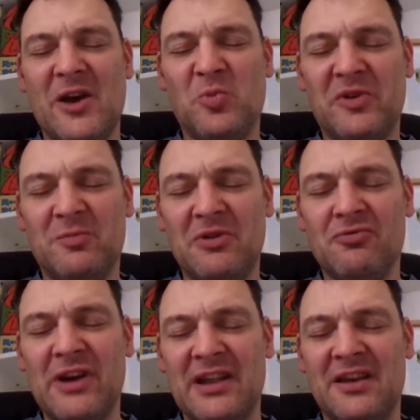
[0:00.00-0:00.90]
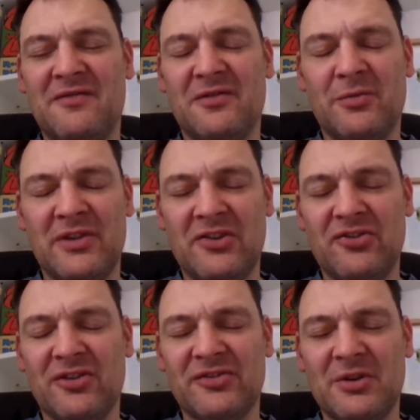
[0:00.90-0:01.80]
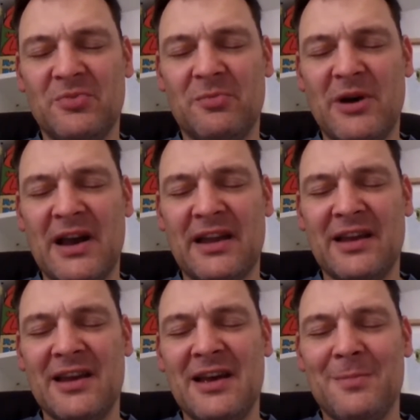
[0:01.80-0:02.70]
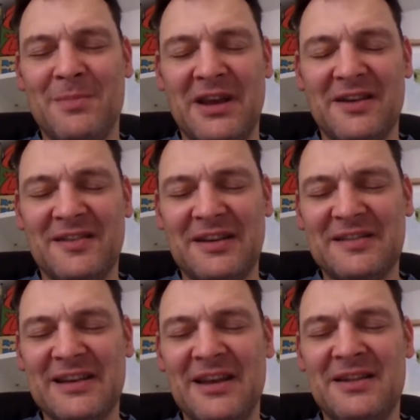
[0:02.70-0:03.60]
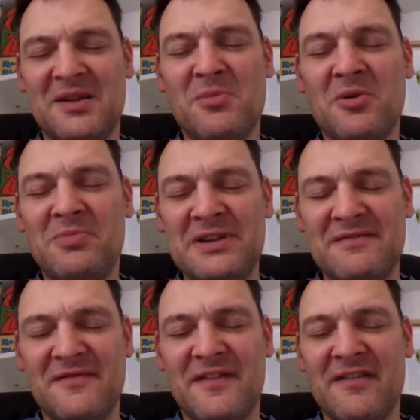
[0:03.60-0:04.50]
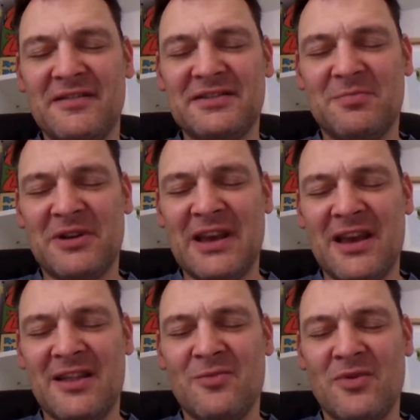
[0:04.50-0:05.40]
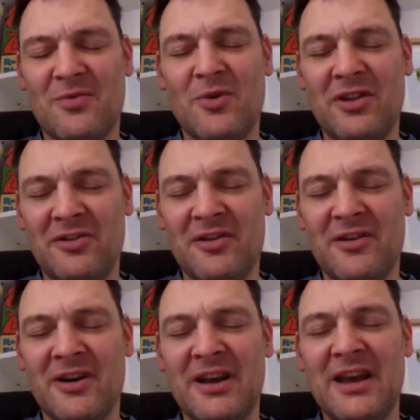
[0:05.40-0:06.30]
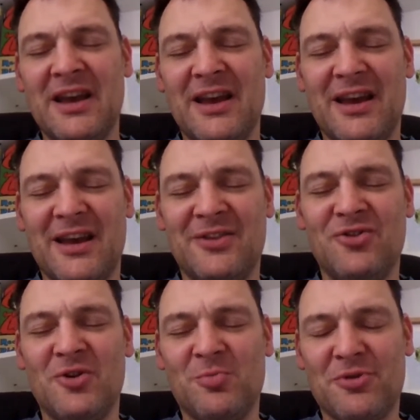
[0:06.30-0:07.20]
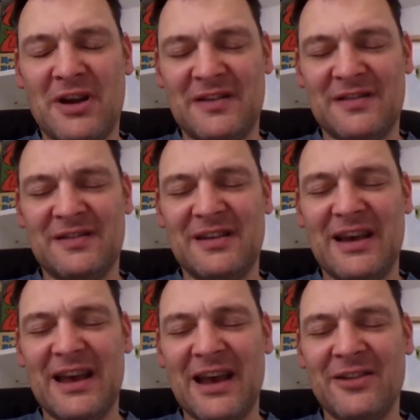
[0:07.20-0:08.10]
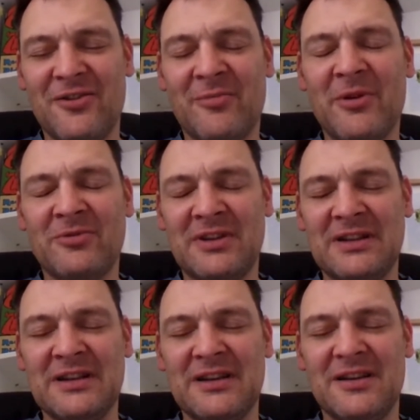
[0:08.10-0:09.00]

Help us be ready for when the church comes back. Make us excited about being in fellowship again with one another in your presence, in our building.